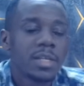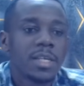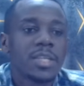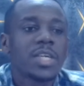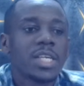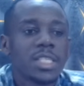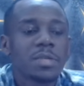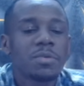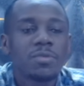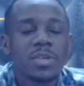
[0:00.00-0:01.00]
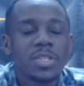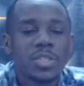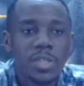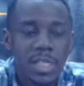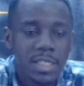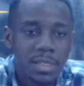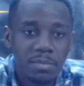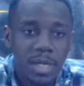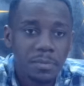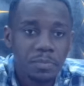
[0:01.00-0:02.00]
the injury of Jurrien
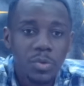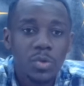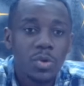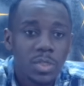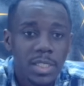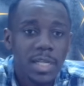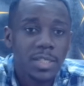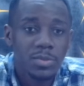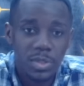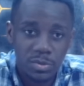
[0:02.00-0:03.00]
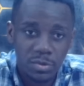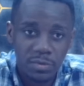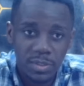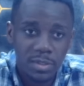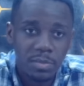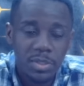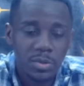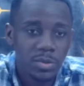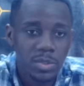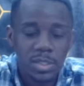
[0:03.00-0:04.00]
Timber costed Arsenal the trophy,
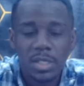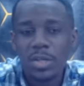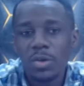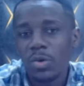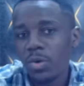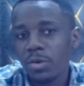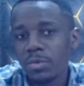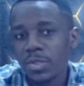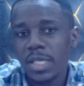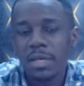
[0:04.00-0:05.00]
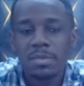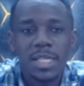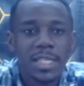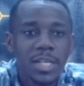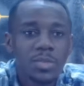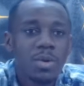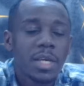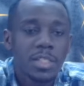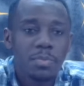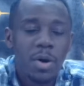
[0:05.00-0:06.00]
because all of those games that Arsenal were
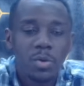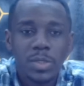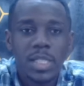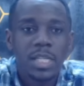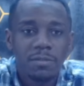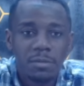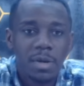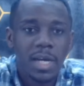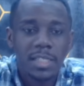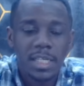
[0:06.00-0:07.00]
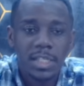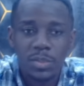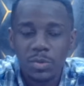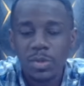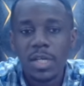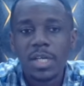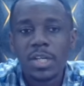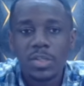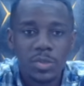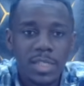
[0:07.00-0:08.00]
exposed at the left back, I tell you,
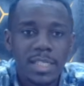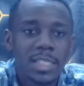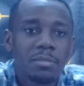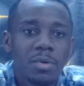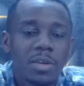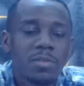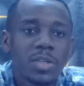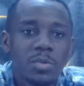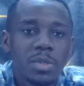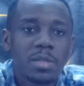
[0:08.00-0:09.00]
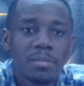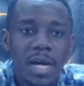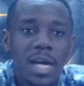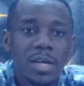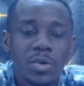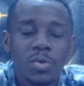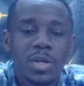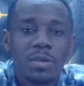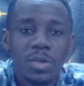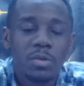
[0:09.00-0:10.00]
Jurrien Timber would have gone to be the man who would
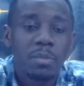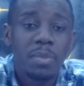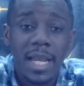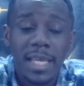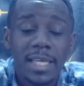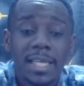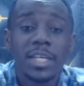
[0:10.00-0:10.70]
have gone to be playing